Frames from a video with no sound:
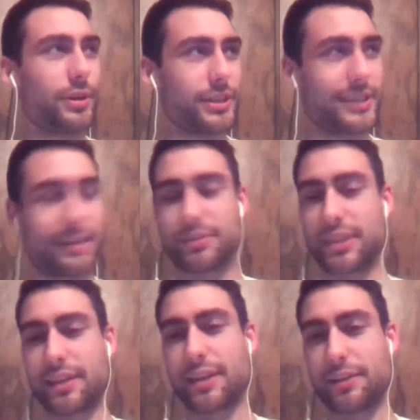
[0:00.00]
attempt
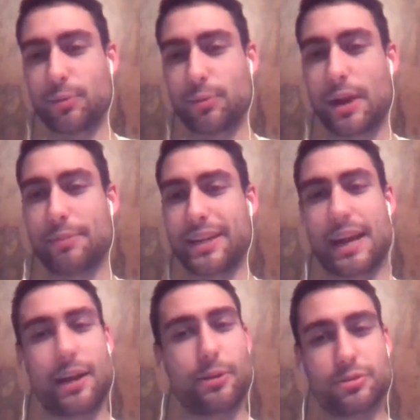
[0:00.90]
at robbing a
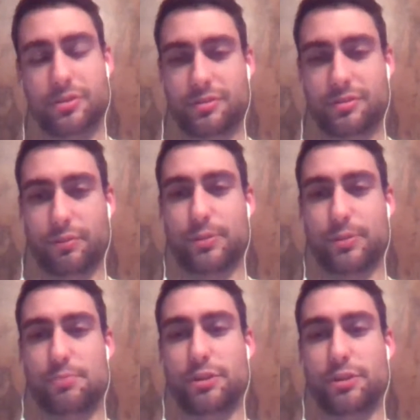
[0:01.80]
house from a
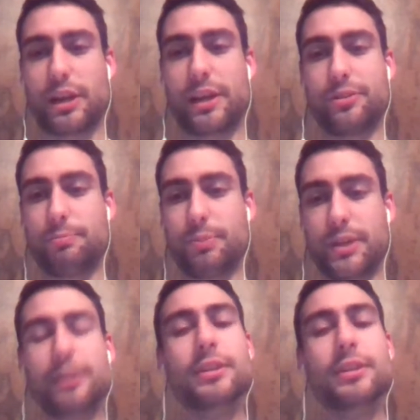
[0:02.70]
small child,
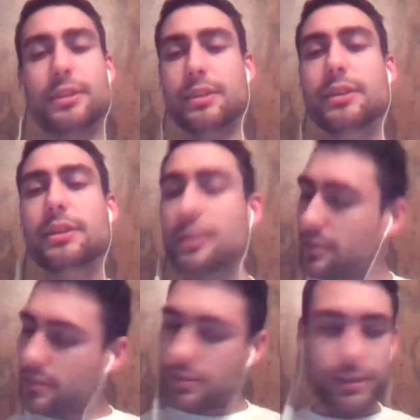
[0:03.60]
but
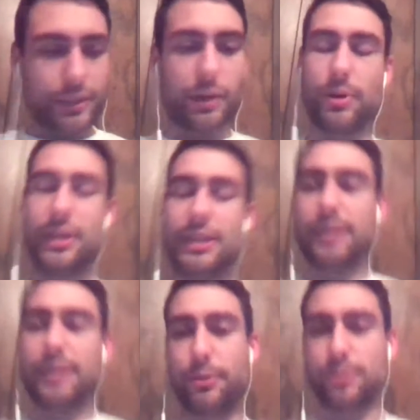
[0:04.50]
you know what?
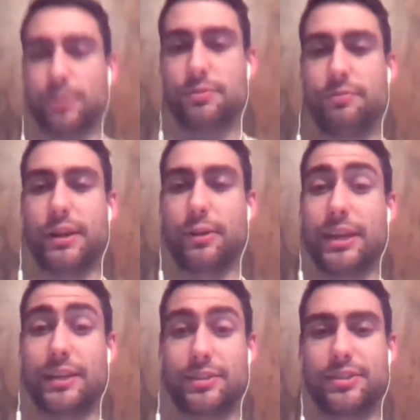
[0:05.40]
It was
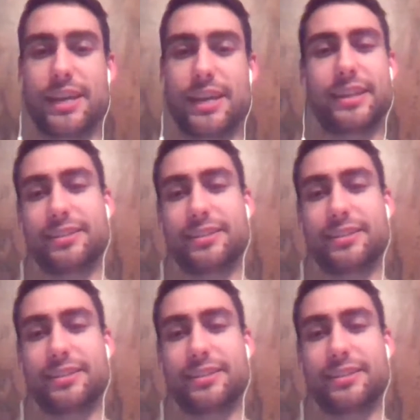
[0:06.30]
very entertaining.